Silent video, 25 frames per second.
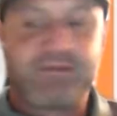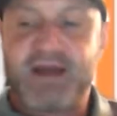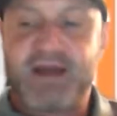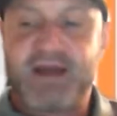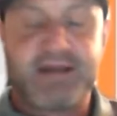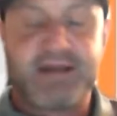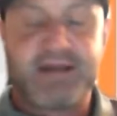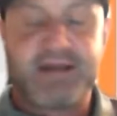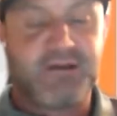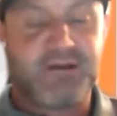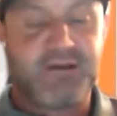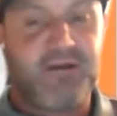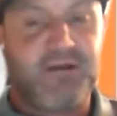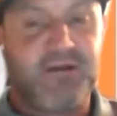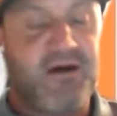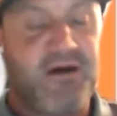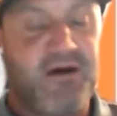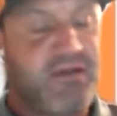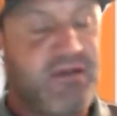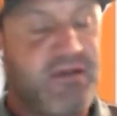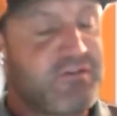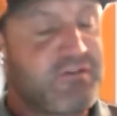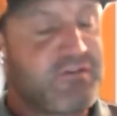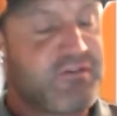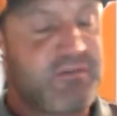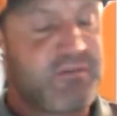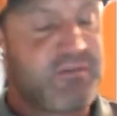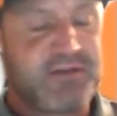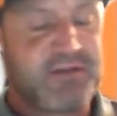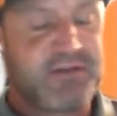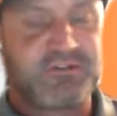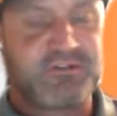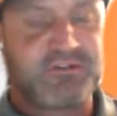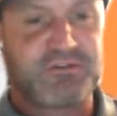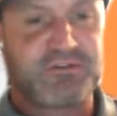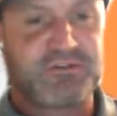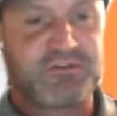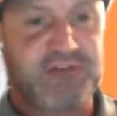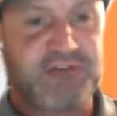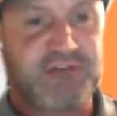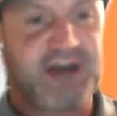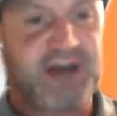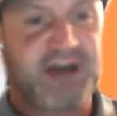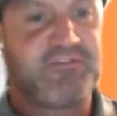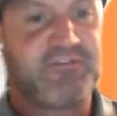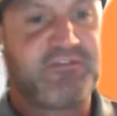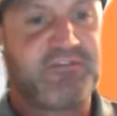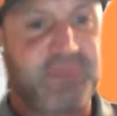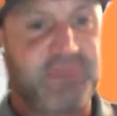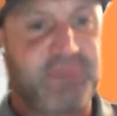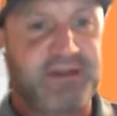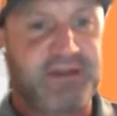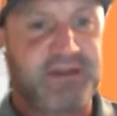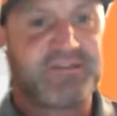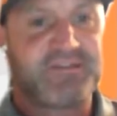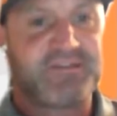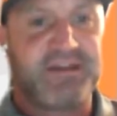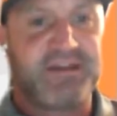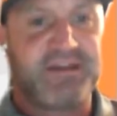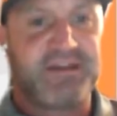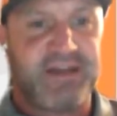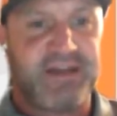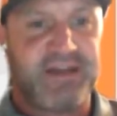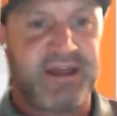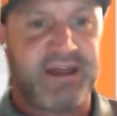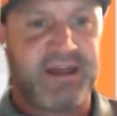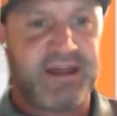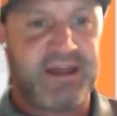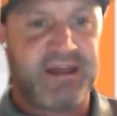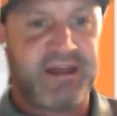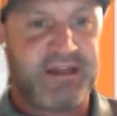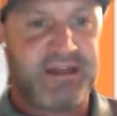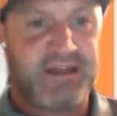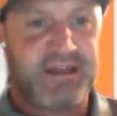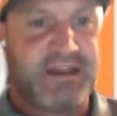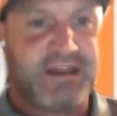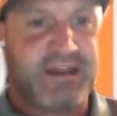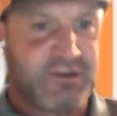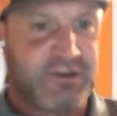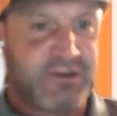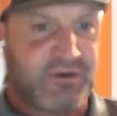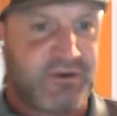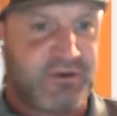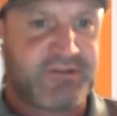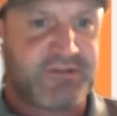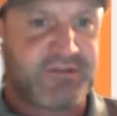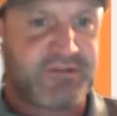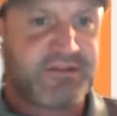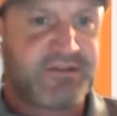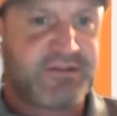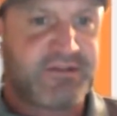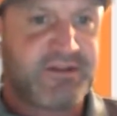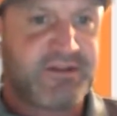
I tell them all they have to commit to is 5 minutes a day indoors.